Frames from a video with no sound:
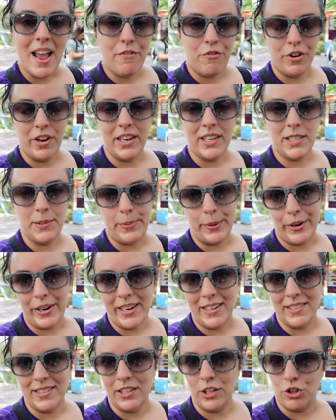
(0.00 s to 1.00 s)
every
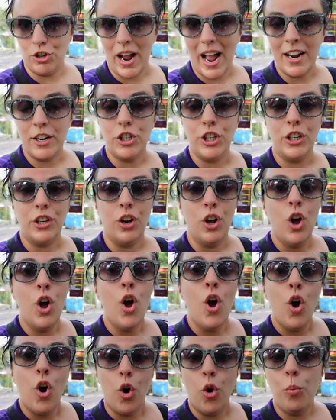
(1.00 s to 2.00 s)
experience and attraction
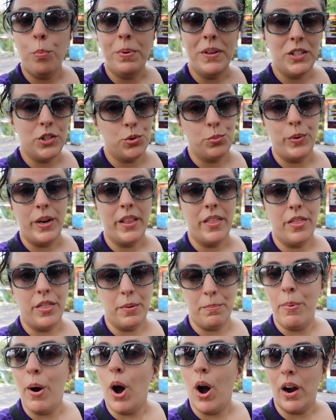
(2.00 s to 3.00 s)
opens with
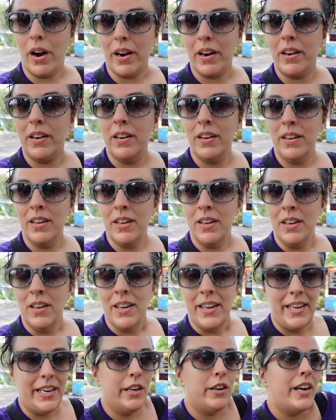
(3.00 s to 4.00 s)
the park
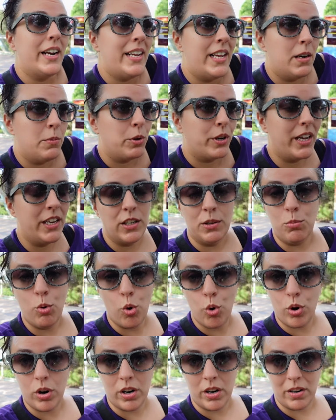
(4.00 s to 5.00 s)
here at Animal Kingdom
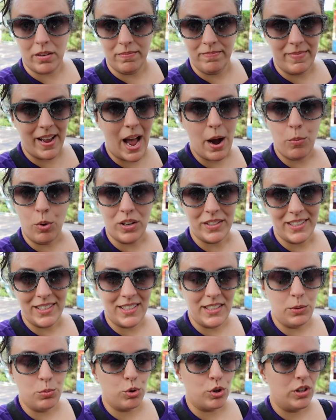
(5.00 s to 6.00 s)
or at Walt
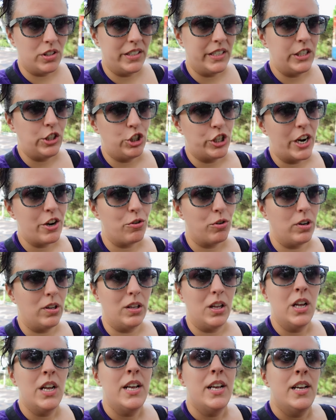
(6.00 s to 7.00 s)
Disney World in
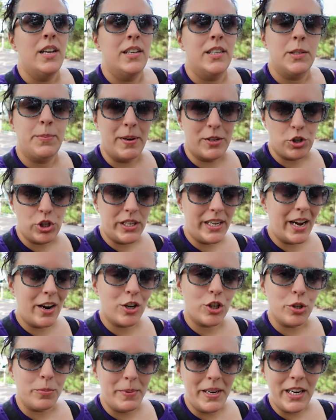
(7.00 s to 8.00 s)
general especially
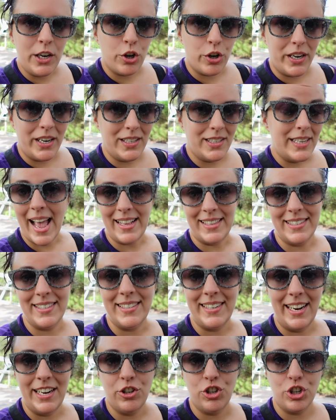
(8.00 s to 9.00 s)
character meet and greets and
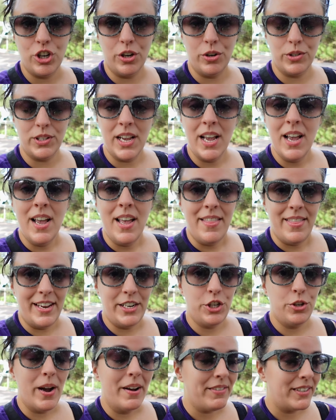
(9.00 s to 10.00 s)
stage shows, they
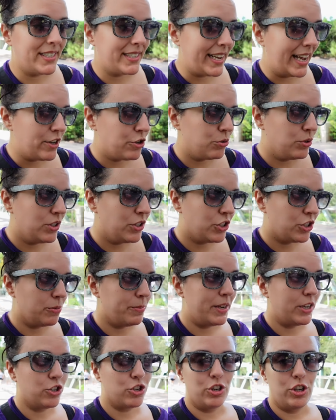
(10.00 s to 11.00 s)
do have a schedule, so
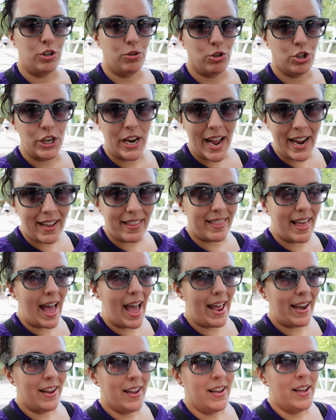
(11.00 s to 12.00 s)
make sure you check
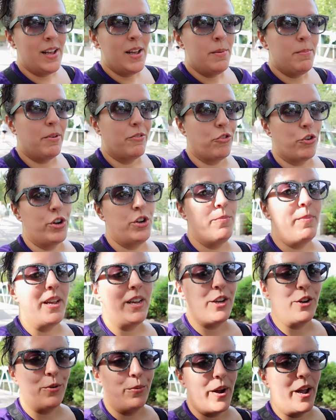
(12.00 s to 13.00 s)
that before you
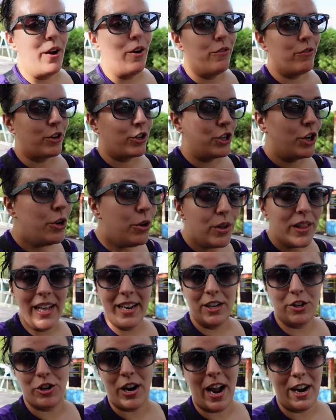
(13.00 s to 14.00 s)
make your way over to
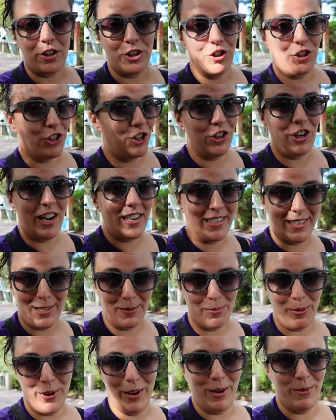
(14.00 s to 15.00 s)
that attraction so you're not
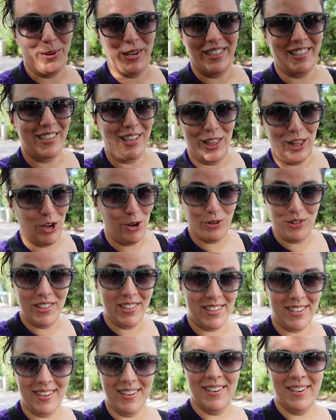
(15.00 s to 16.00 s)
disappointed when it's closed.